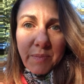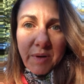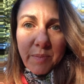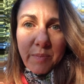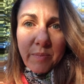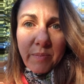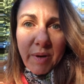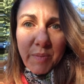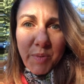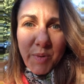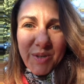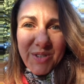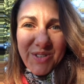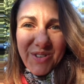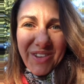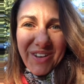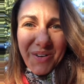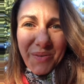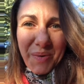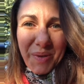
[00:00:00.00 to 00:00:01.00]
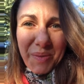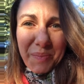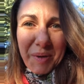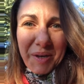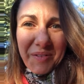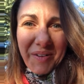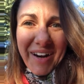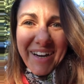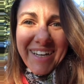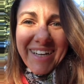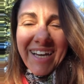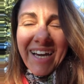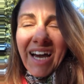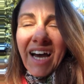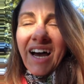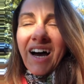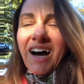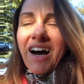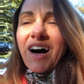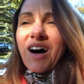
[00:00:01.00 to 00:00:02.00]
my my boys are there with me, right?
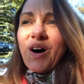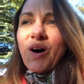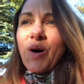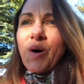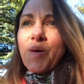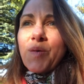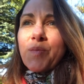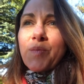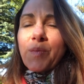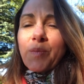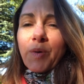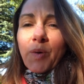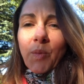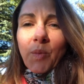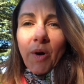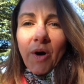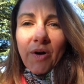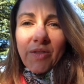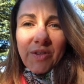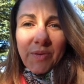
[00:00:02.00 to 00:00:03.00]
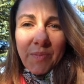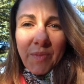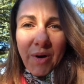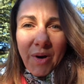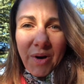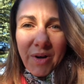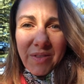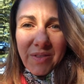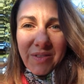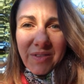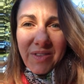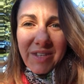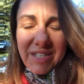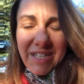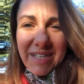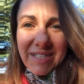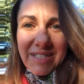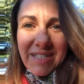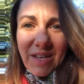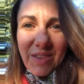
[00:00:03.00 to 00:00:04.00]
Um, but on the on the
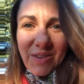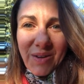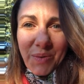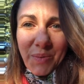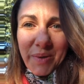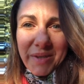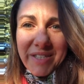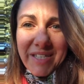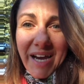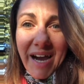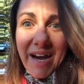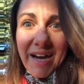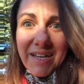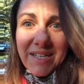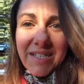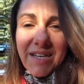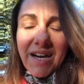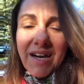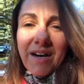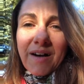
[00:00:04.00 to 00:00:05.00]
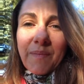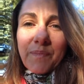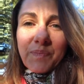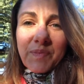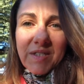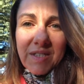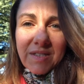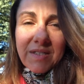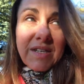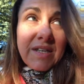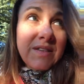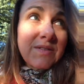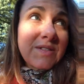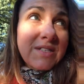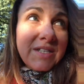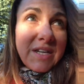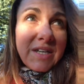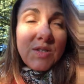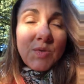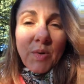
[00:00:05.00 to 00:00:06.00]
days that they're with Dad, um, this and
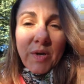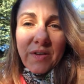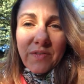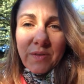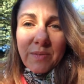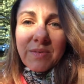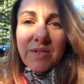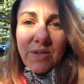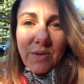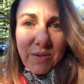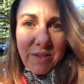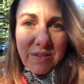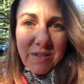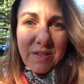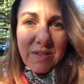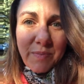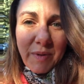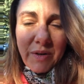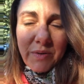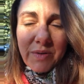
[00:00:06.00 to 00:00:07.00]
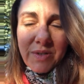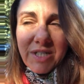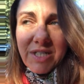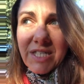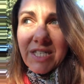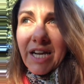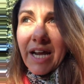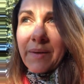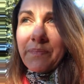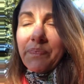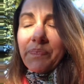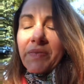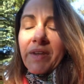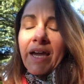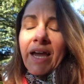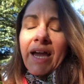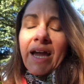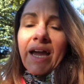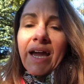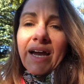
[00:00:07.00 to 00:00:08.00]
today's one of them. So this is my routine today,
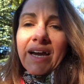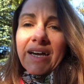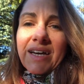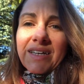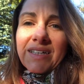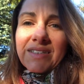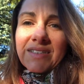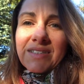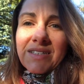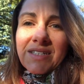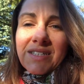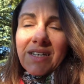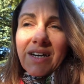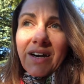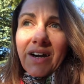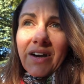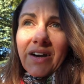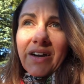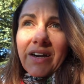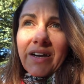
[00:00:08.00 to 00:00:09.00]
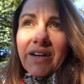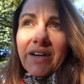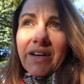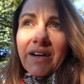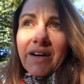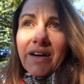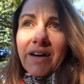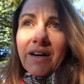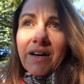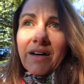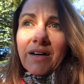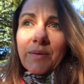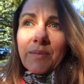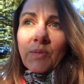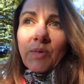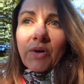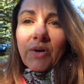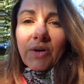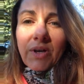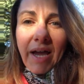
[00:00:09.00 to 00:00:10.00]
and I
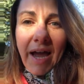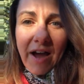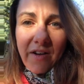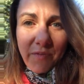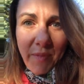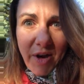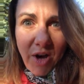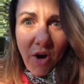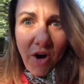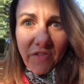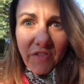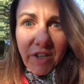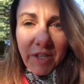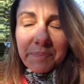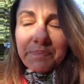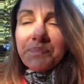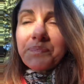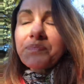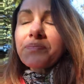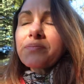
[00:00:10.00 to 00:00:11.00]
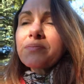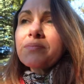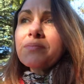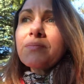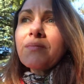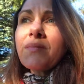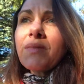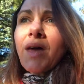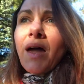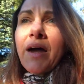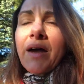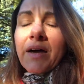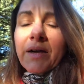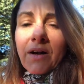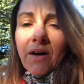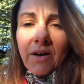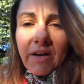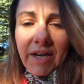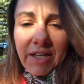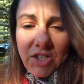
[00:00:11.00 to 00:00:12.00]
um, will have my coffee,
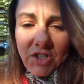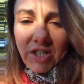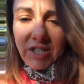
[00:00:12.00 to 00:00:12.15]
and I'll get